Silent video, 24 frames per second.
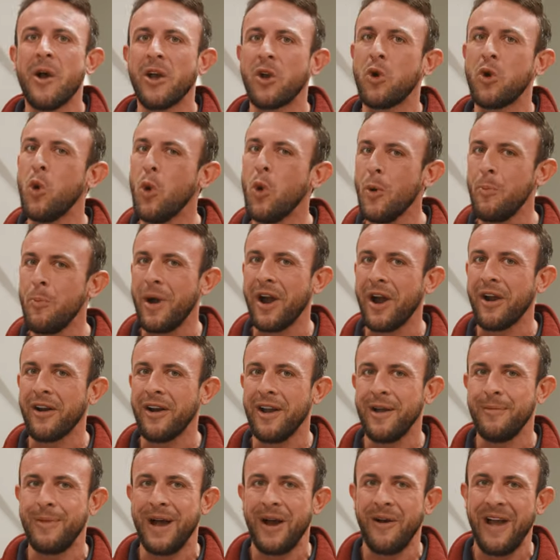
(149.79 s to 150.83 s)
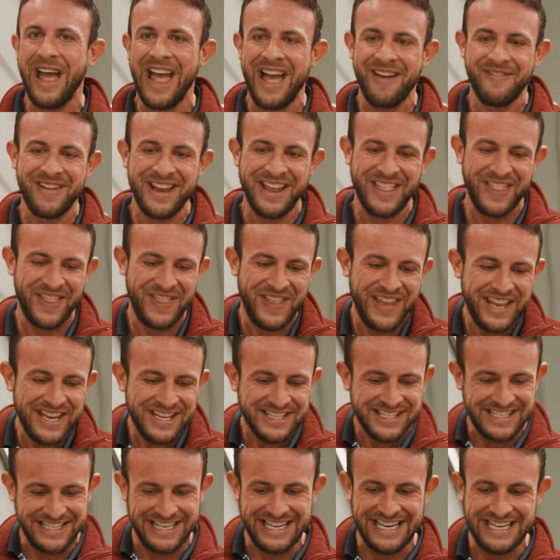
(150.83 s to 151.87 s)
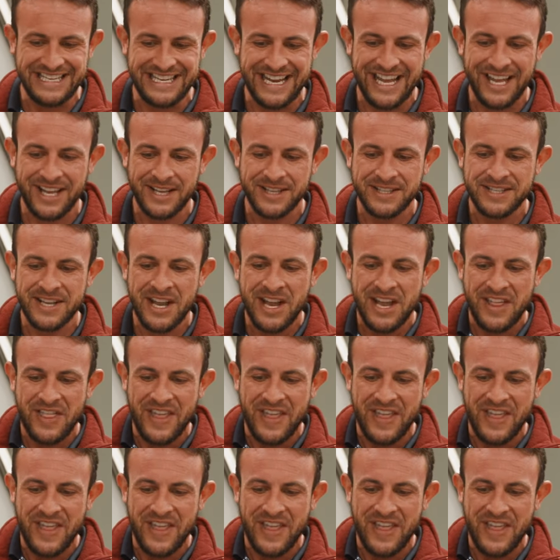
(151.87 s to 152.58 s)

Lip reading: Cool part about having these details,